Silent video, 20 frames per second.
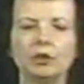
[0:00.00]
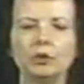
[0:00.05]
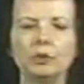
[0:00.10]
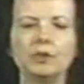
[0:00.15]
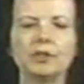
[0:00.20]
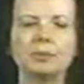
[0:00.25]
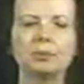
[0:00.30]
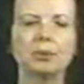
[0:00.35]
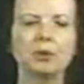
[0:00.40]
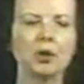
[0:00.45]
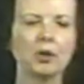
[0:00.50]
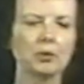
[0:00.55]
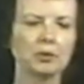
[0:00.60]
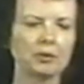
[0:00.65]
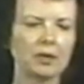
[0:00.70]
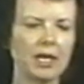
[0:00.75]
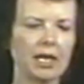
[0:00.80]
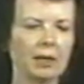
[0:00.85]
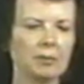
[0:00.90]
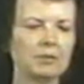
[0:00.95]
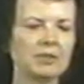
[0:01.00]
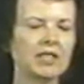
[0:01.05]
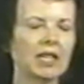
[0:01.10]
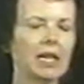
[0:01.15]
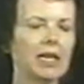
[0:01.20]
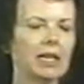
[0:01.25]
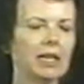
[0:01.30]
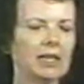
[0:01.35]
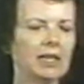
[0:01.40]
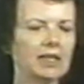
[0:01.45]
news programs,
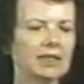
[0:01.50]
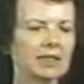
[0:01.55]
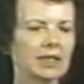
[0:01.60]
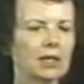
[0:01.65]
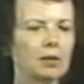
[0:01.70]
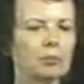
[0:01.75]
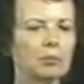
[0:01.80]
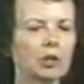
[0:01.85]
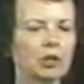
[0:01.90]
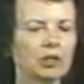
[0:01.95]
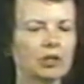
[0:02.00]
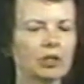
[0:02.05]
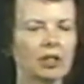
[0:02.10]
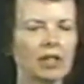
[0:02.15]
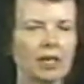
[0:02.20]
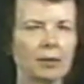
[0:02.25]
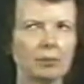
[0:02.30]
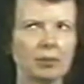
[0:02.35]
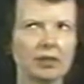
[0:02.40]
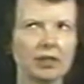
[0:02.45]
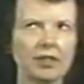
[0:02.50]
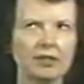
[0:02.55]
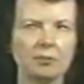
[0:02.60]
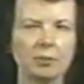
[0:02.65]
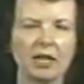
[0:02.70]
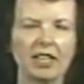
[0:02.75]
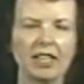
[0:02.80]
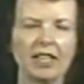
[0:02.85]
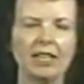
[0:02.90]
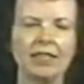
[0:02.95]
is a commercial, I believe,
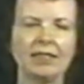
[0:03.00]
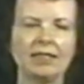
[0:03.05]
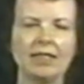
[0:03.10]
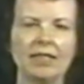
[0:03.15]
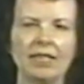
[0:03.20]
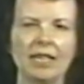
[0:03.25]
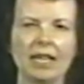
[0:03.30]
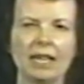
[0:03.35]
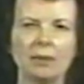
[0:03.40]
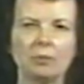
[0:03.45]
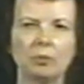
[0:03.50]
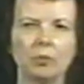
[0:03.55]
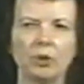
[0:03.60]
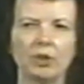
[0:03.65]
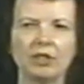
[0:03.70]
by ADM,